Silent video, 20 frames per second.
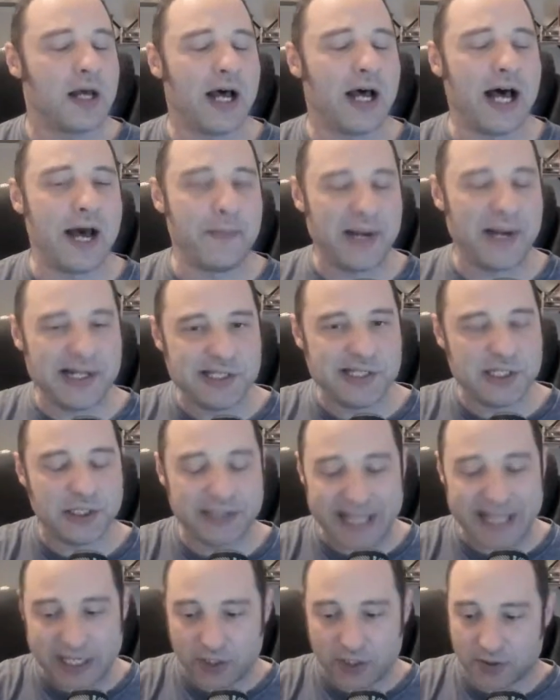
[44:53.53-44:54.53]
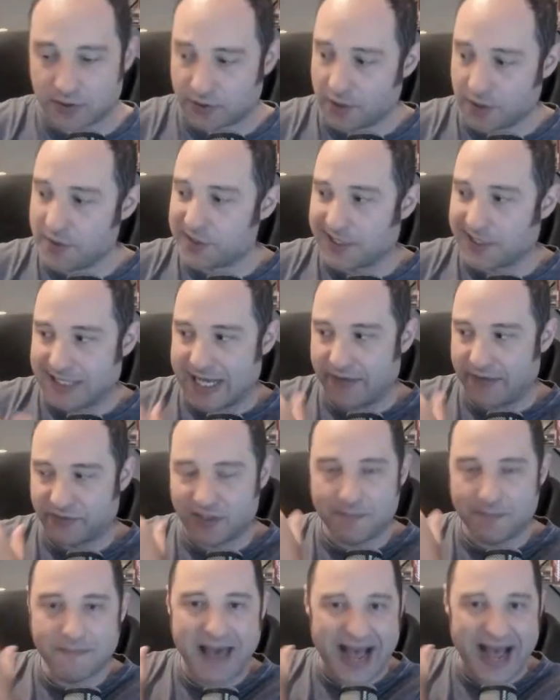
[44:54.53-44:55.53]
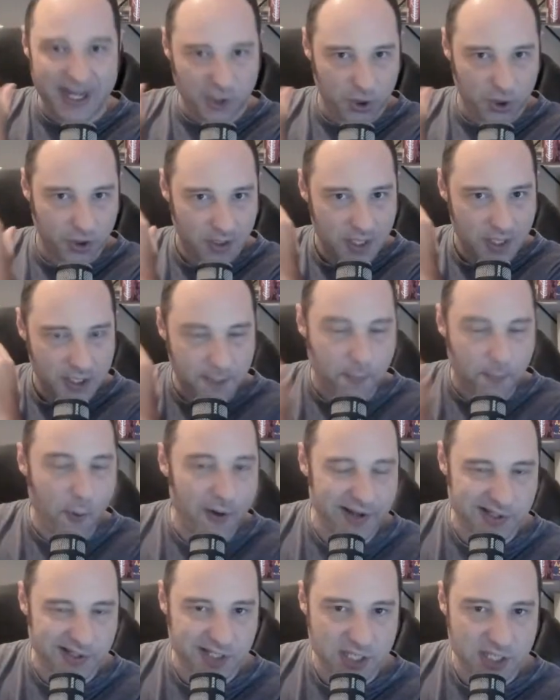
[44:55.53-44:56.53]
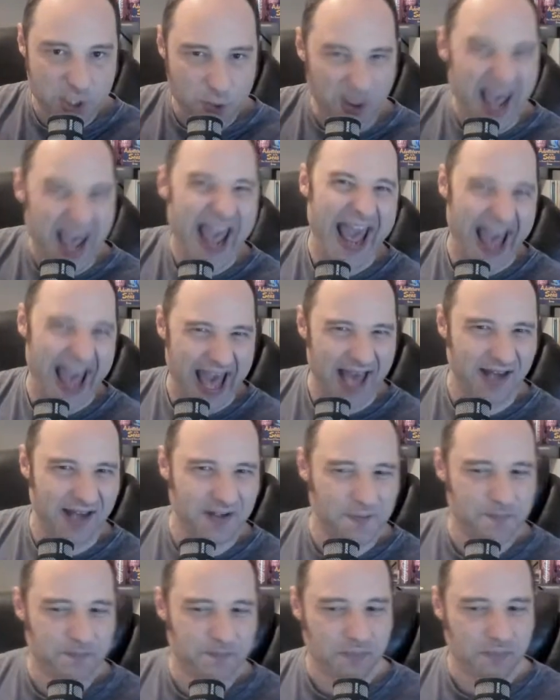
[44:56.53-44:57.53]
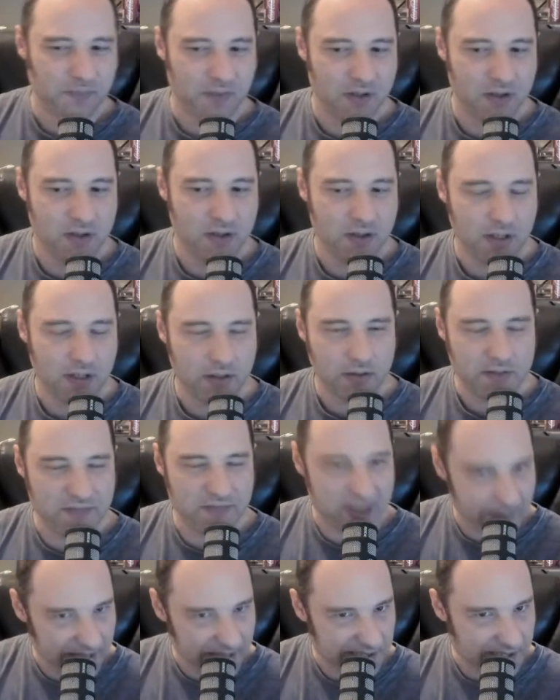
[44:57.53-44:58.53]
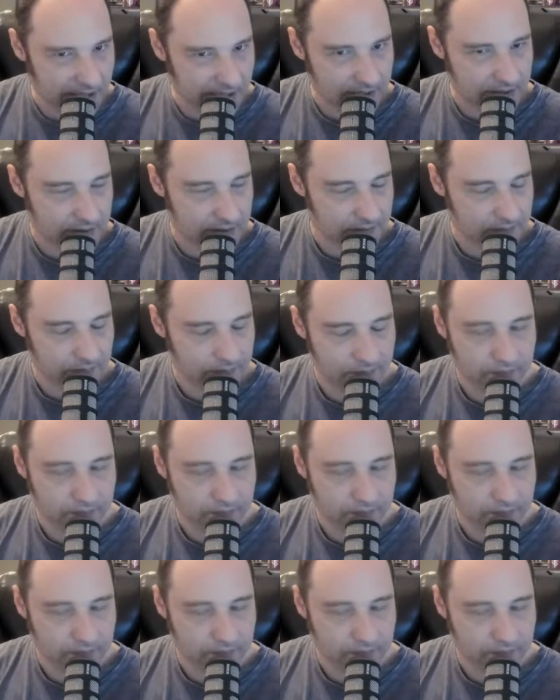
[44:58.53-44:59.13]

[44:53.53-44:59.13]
until they cruise enough to match the points that you had. If that makes sense.